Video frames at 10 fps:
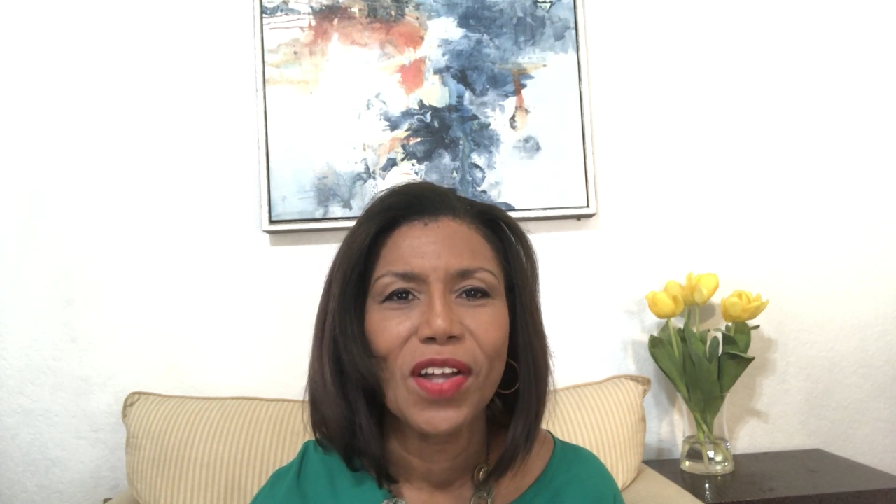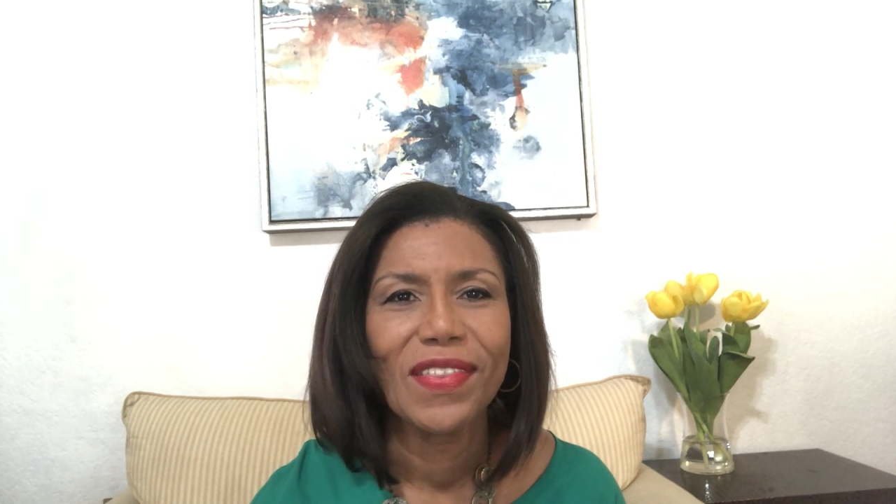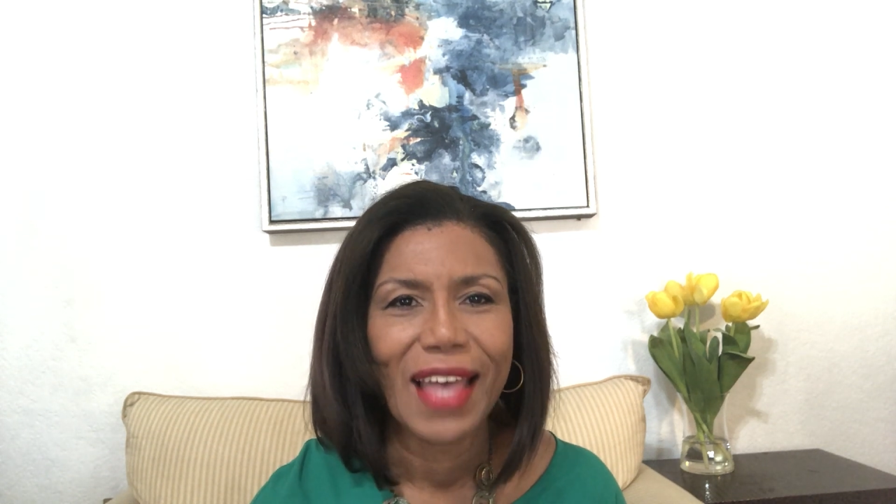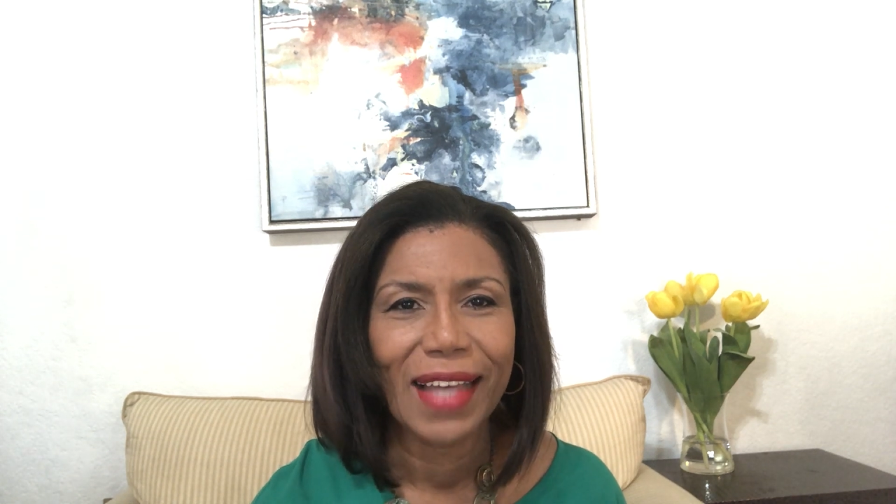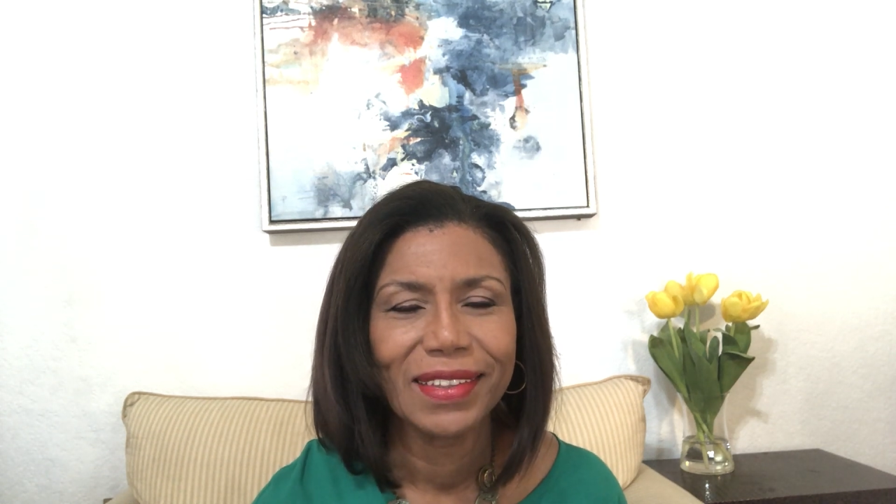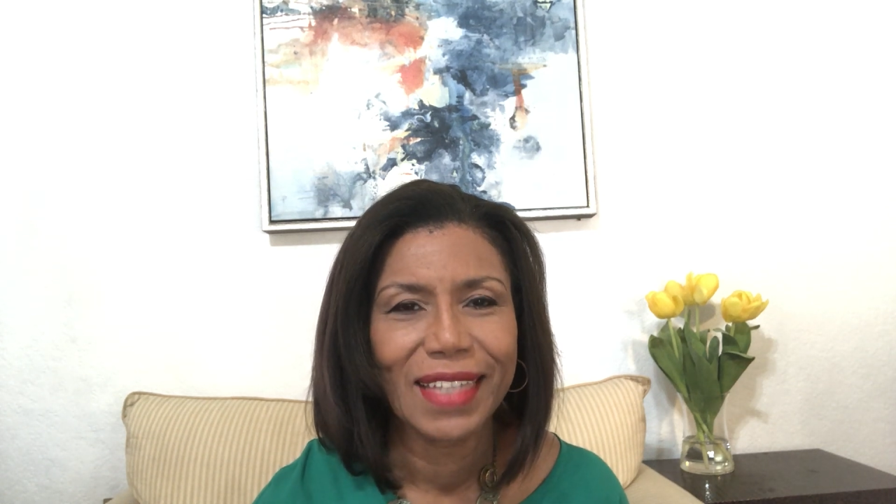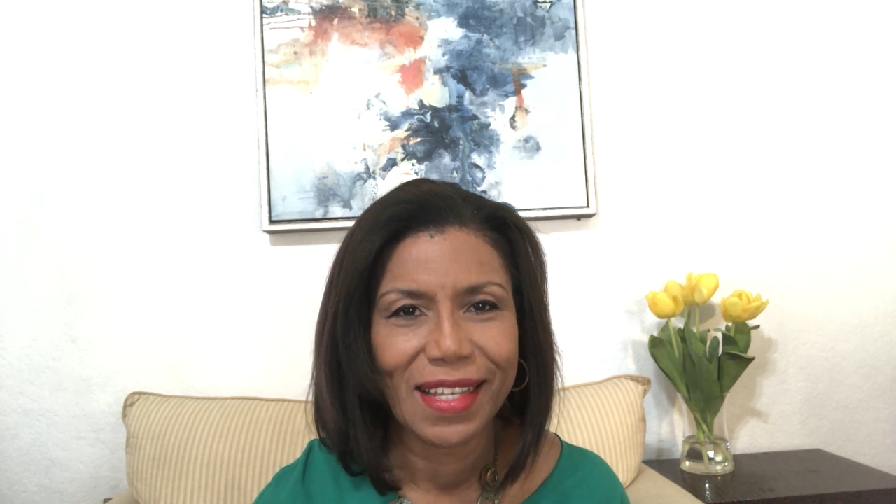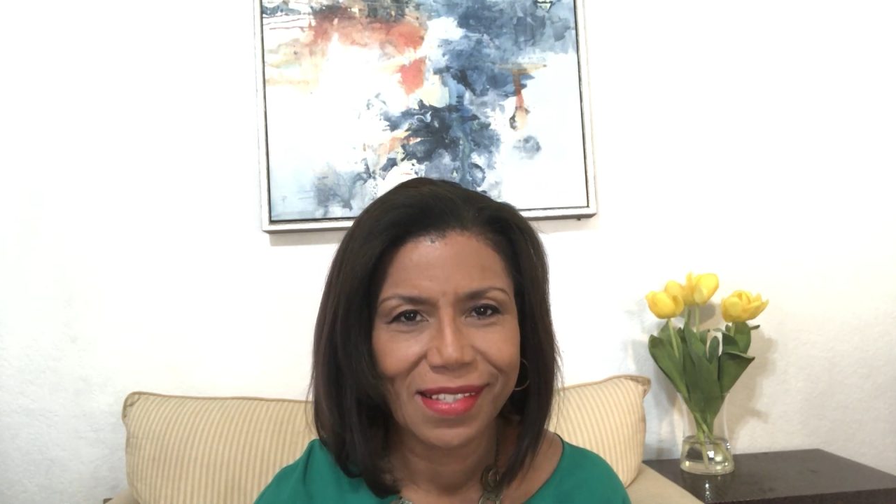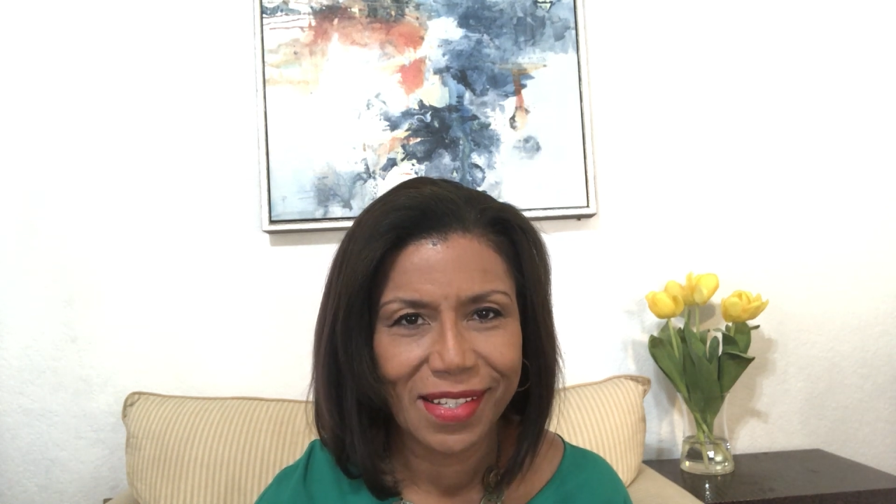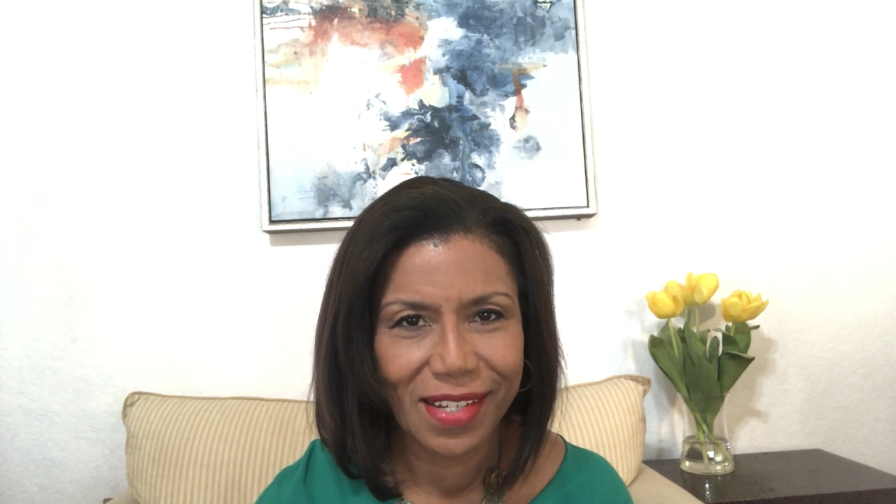on that
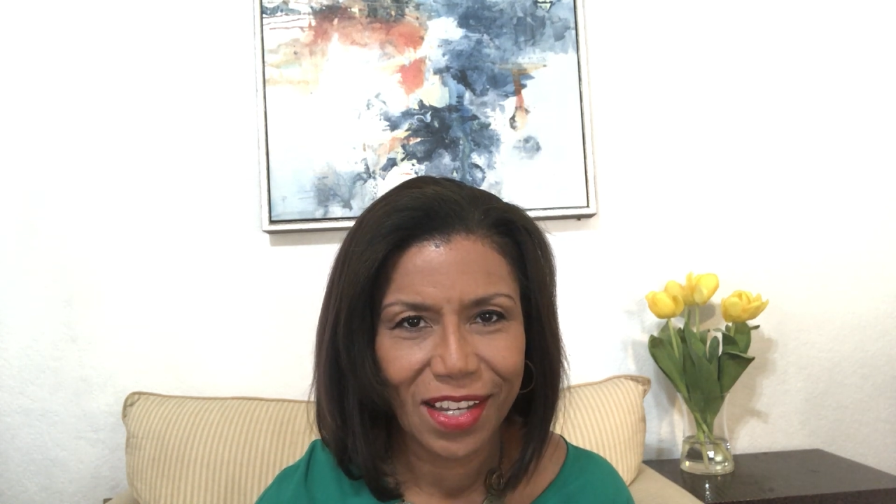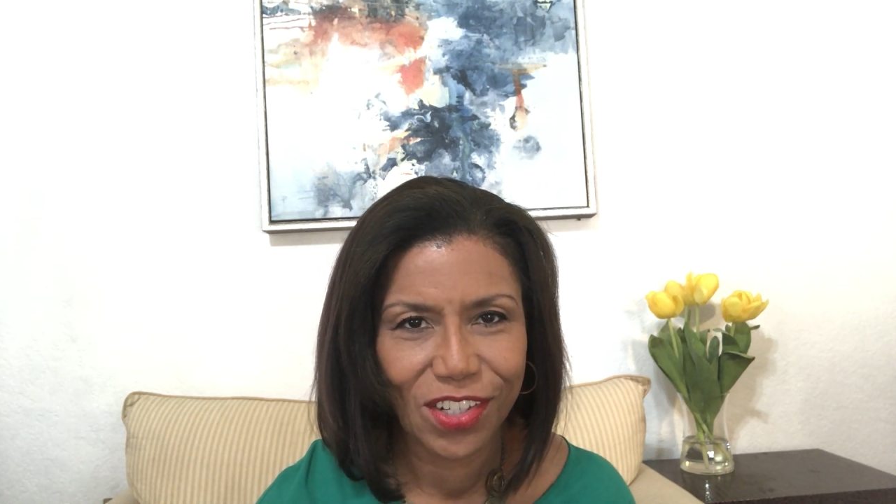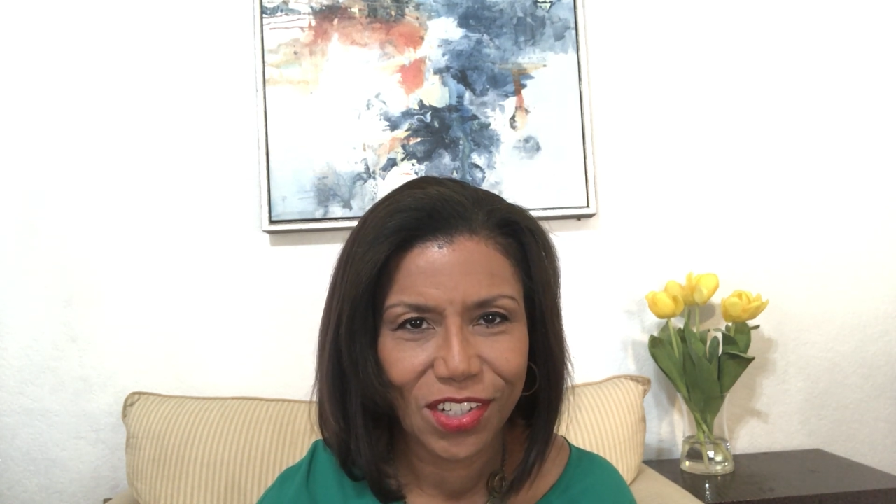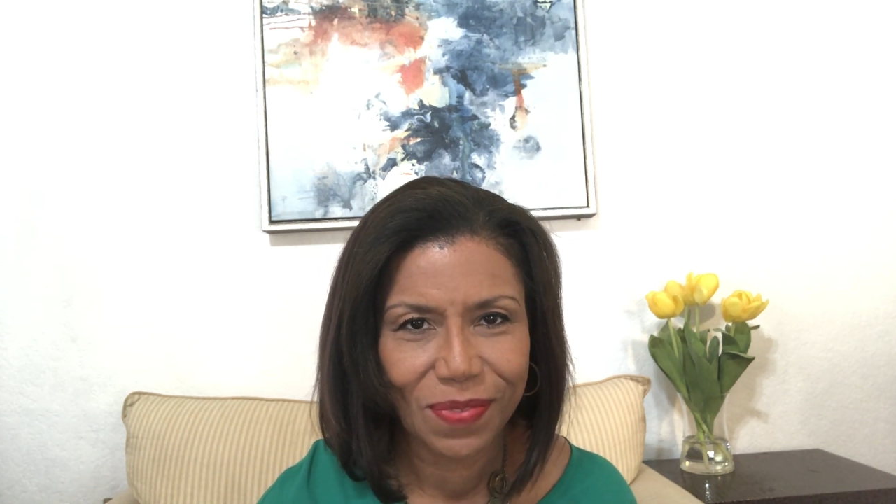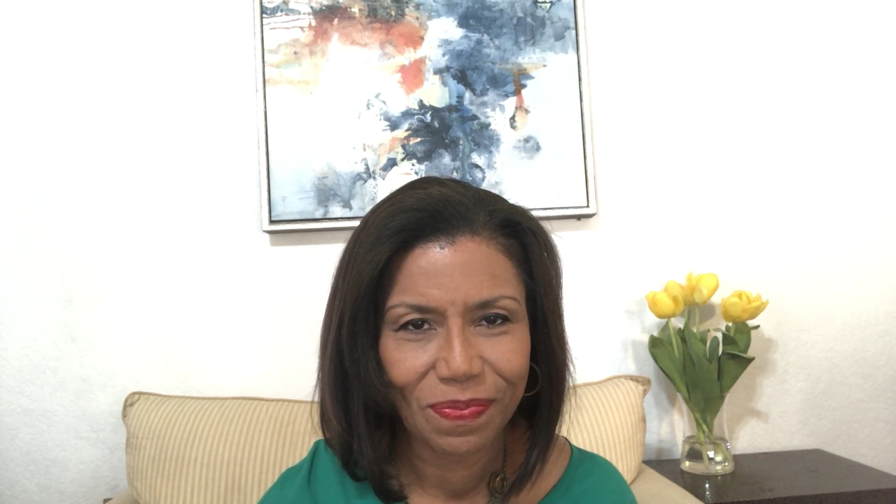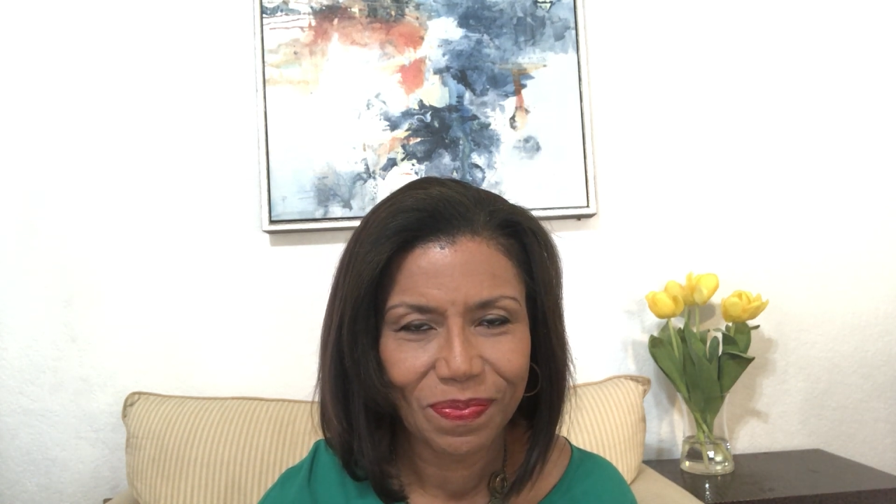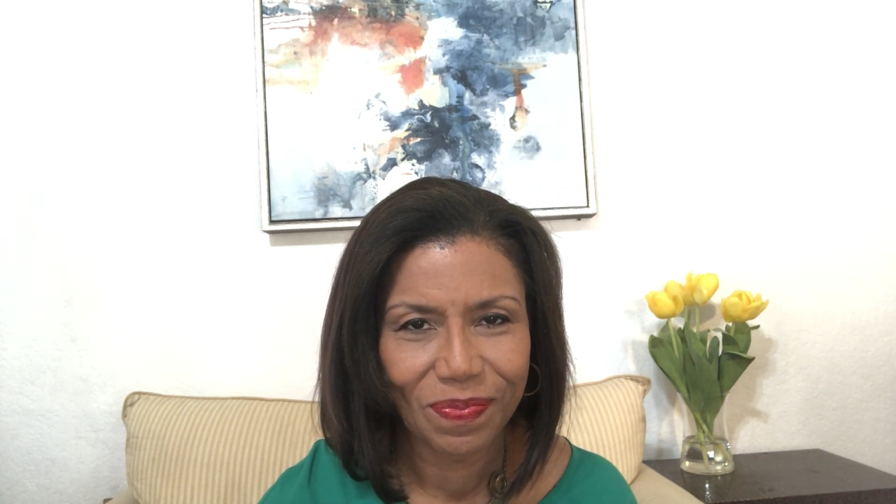destination.